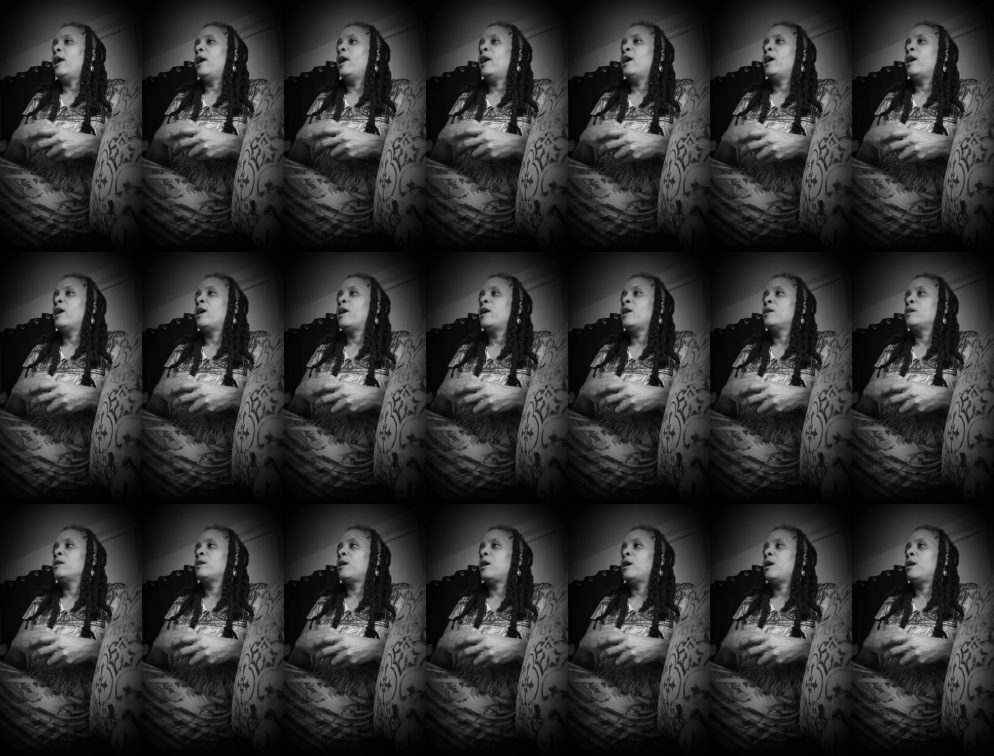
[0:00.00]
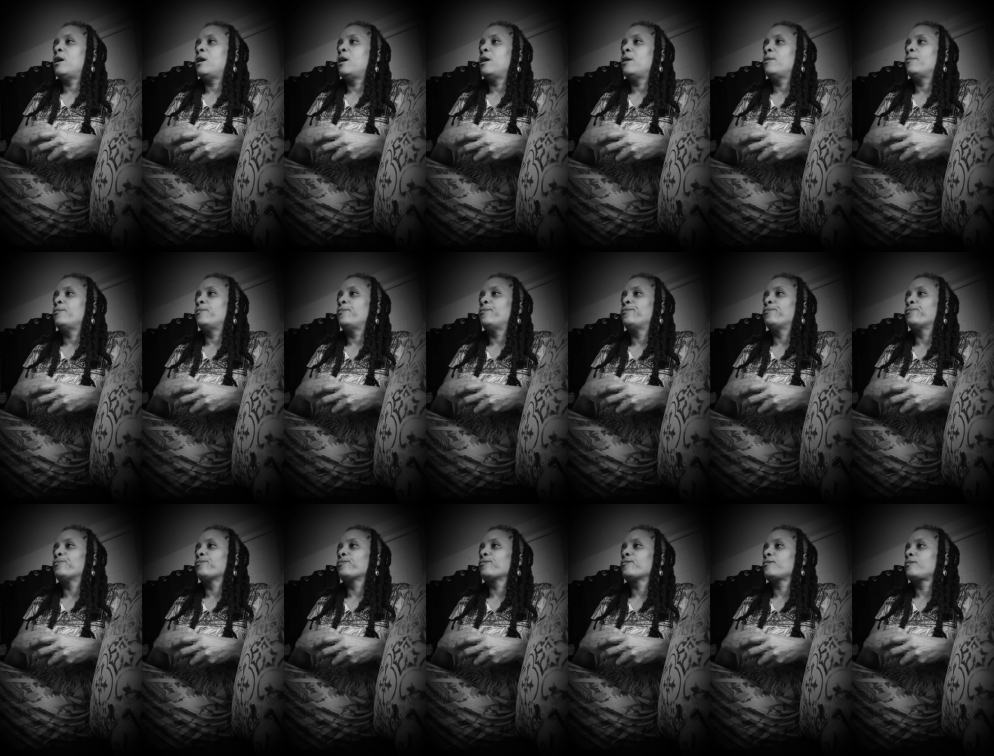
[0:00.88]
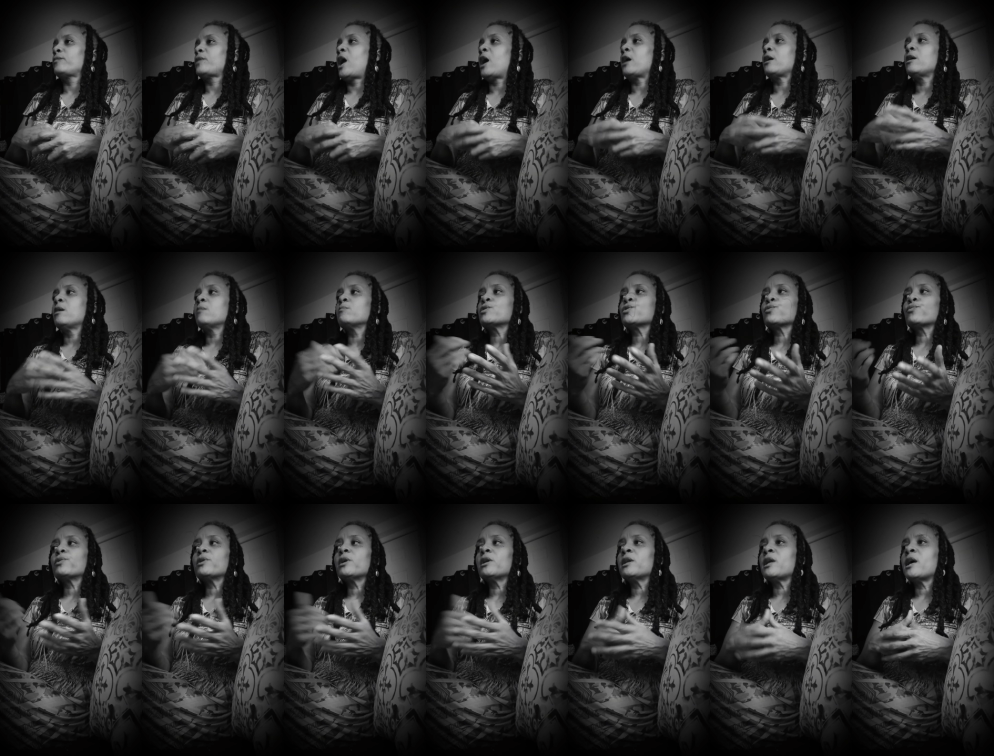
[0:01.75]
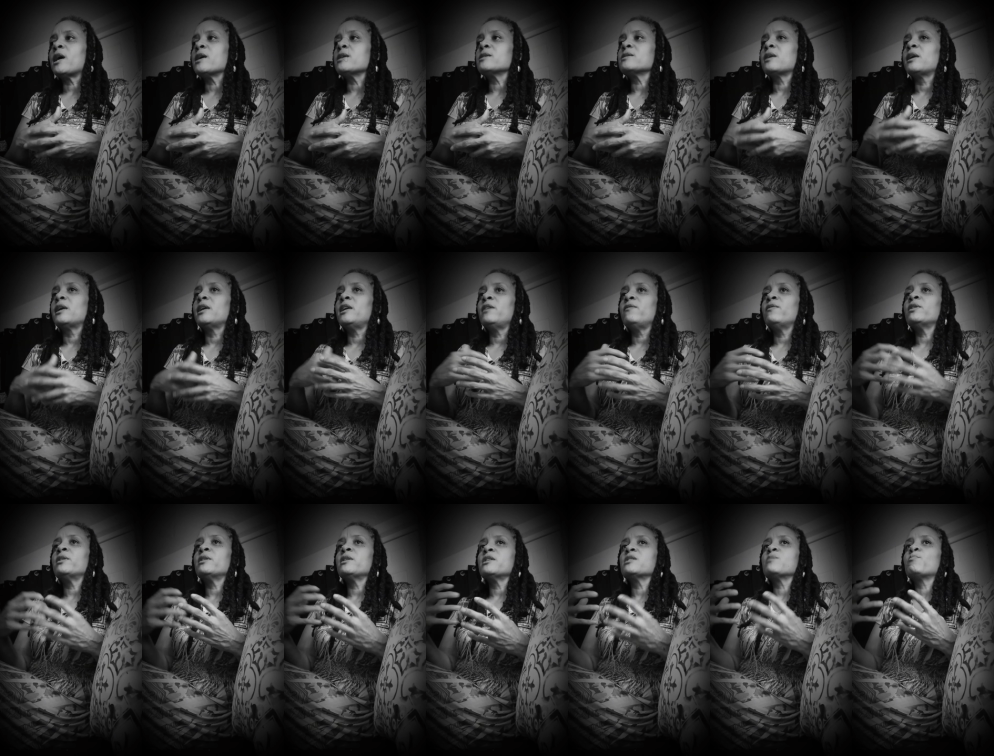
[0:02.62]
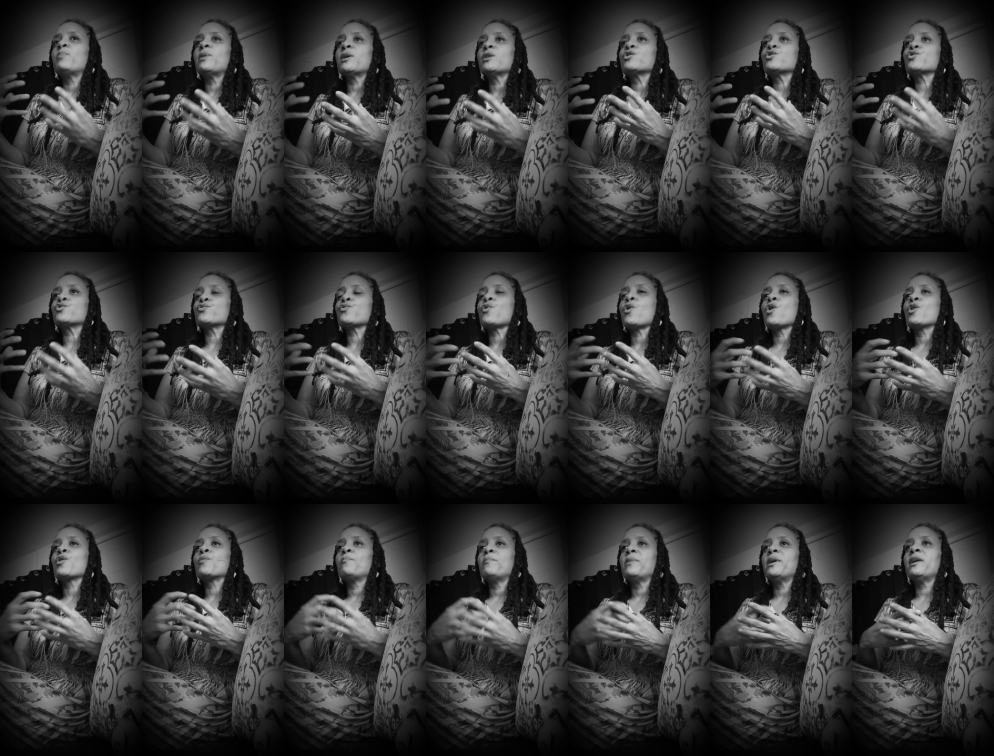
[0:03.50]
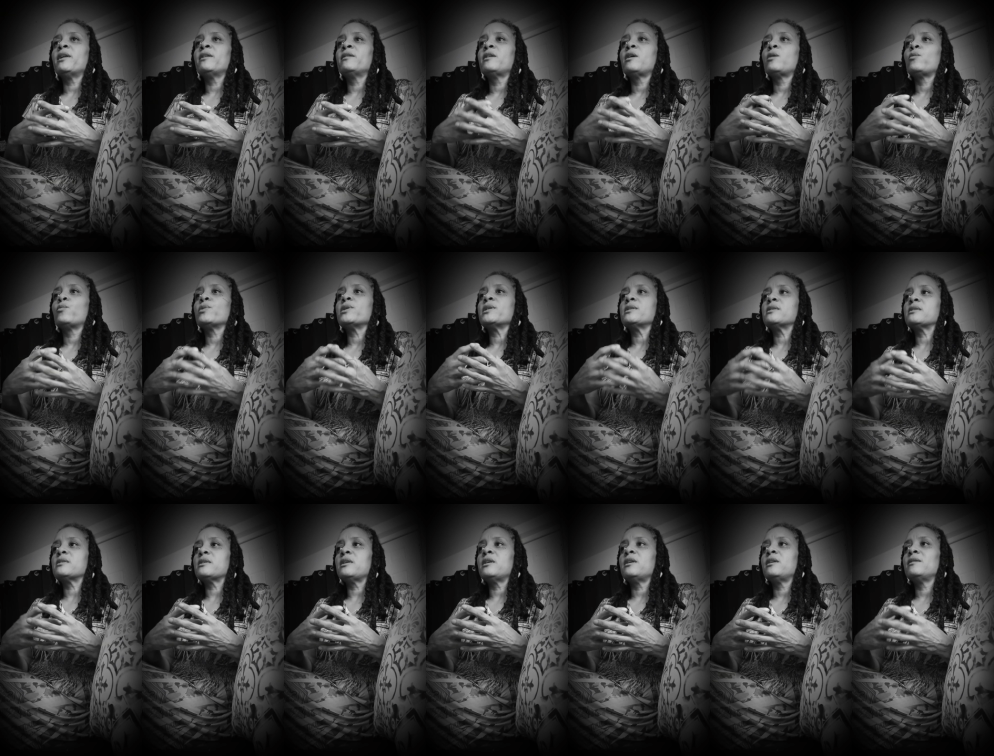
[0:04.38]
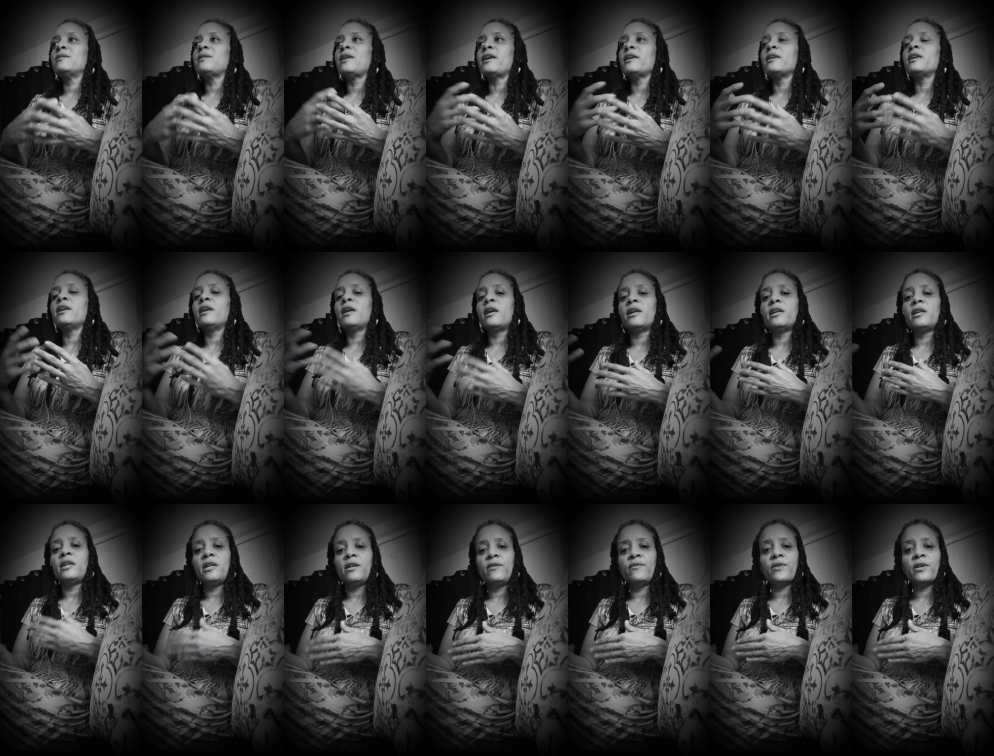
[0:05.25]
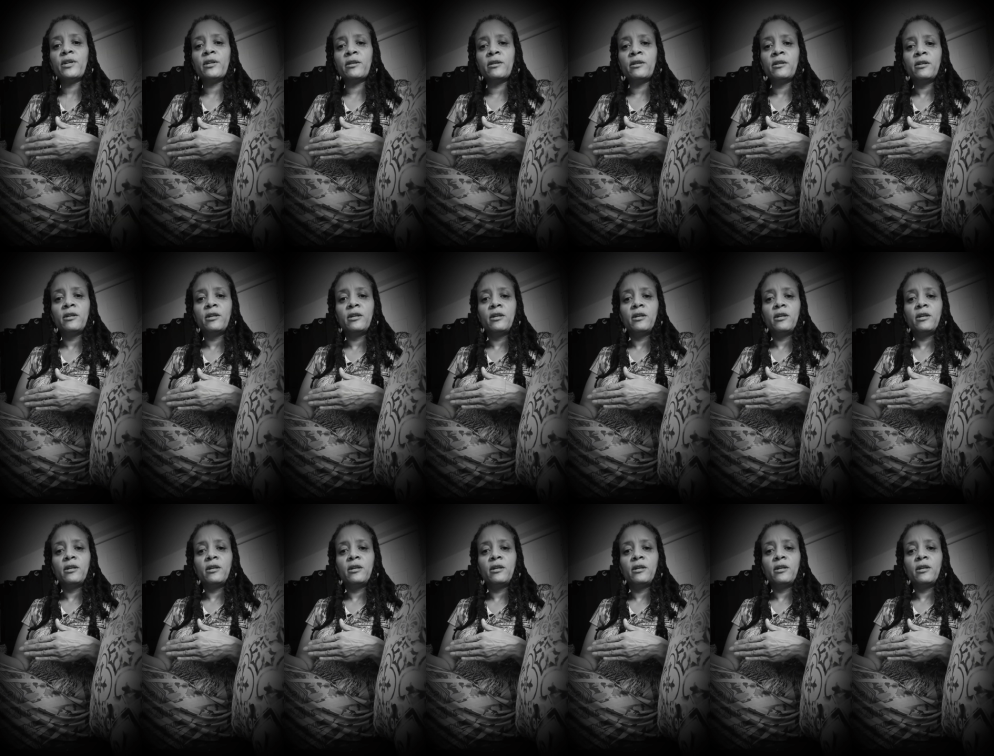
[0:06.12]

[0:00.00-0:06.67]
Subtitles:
and I come to realize that even these big, strong men that we see, they can't even,